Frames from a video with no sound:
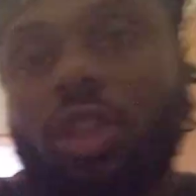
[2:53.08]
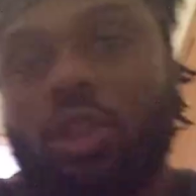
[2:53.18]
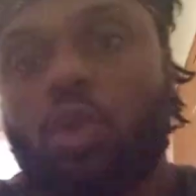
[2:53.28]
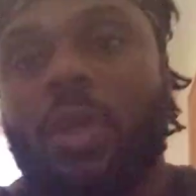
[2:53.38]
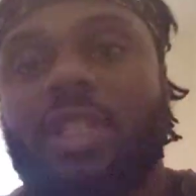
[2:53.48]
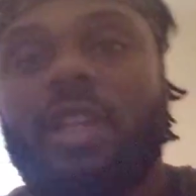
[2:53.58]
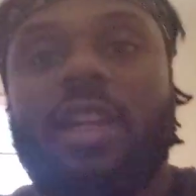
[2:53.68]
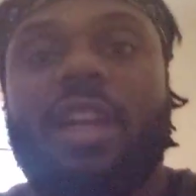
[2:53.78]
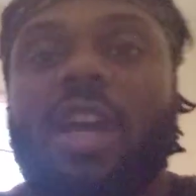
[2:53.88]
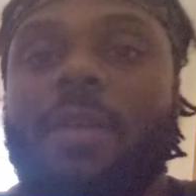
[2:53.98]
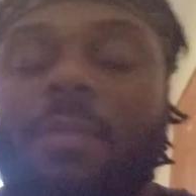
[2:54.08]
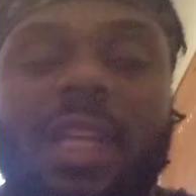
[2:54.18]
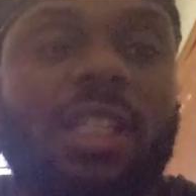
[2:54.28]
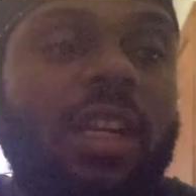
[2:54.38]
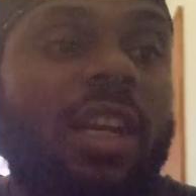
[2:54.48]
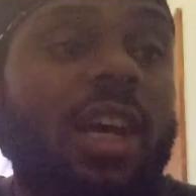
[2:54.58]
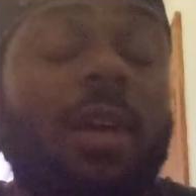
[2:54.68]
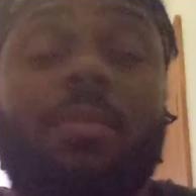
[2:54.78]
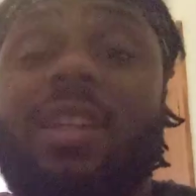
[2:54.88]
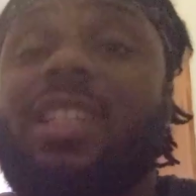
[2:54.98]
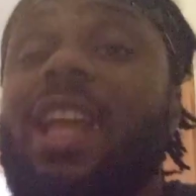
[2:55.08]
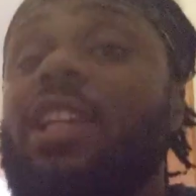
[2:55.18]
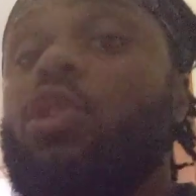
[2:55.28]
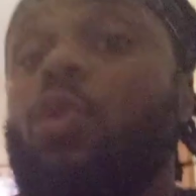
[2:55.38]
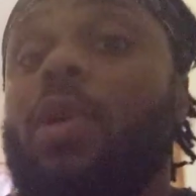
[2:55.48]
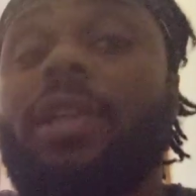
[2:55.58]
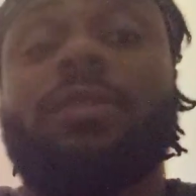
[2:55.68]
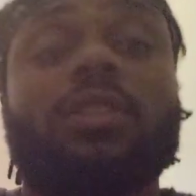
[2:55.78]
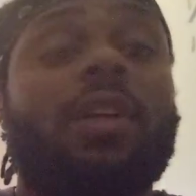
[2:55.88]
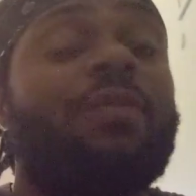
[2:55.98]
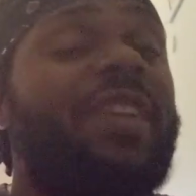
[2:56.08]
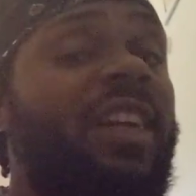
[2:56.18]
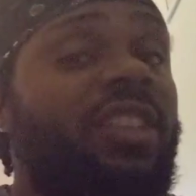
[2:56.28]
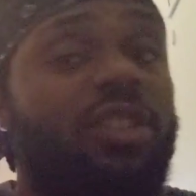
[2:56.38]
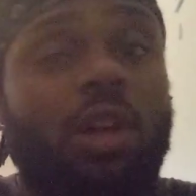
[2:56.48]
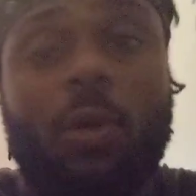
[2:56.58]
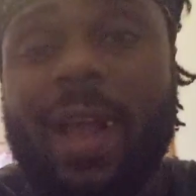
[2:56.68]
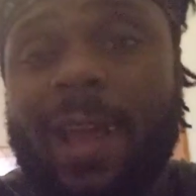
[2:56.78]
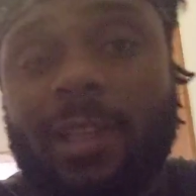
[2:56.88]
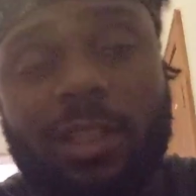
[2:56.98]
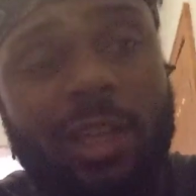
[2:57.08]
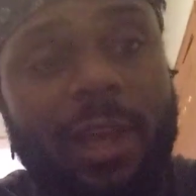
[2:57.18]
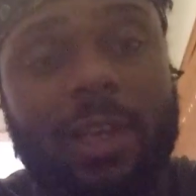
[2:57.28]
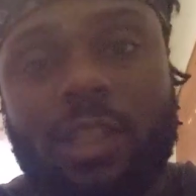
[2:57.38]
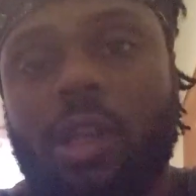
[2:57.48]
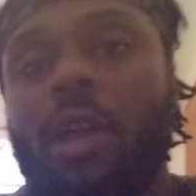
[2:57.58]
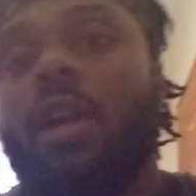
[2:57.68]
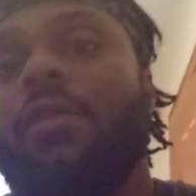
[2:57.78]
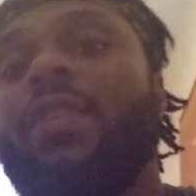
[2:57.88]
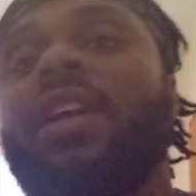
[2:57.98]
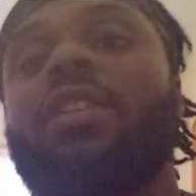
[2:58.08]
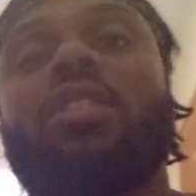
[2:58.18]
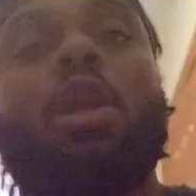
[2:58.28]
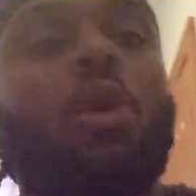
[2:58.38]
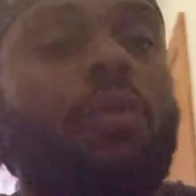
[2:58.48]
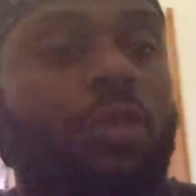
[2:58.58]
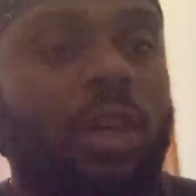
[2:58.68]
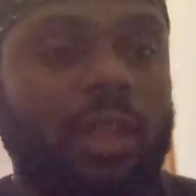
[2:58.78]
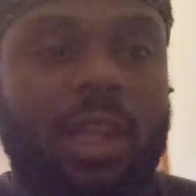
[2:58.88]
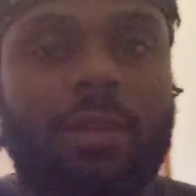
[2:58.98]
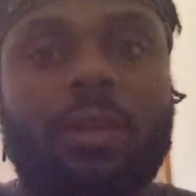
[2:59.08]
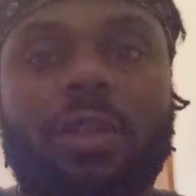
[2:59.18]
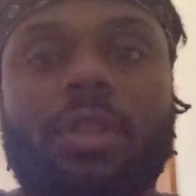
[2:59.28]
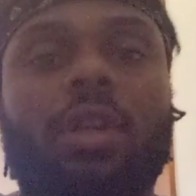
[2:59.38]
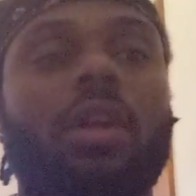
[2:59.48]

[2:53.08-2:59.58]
twisting it up, mixing it up. That's like doing very slow handstands, very slow front levers,